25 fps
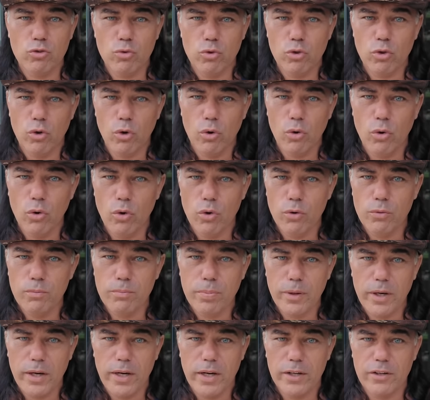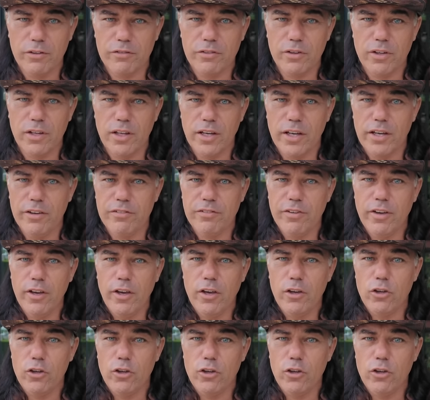to the old part of your life,